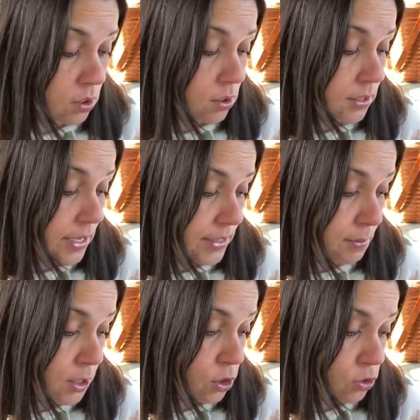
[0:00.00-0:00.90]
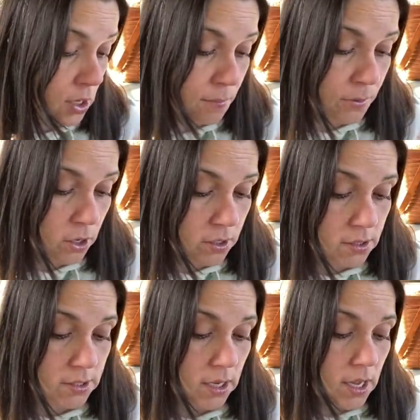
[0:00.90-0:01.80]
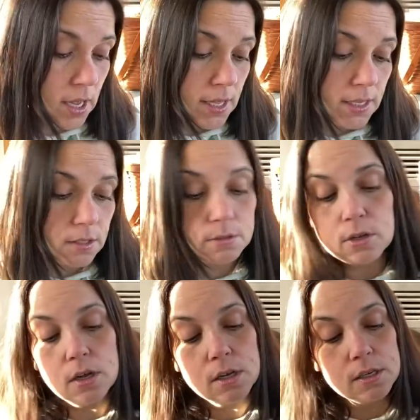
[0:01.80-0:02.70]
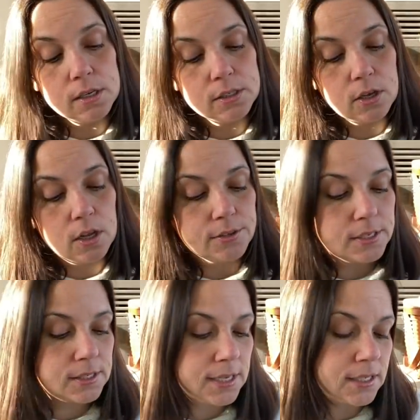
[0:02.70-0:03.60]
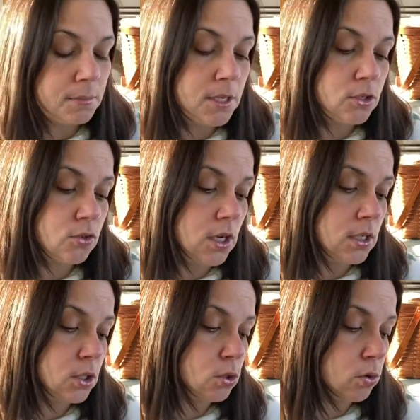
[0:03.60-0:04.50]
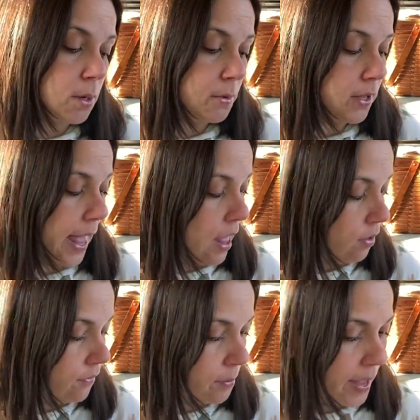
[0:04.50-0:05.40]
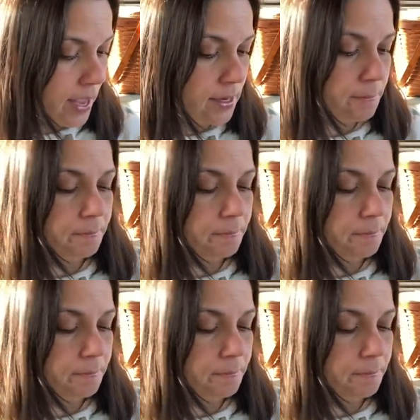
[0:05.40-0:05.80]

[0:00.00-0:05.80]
Sesame Street books. This one is called the Sesame Street Storybook Alphabet.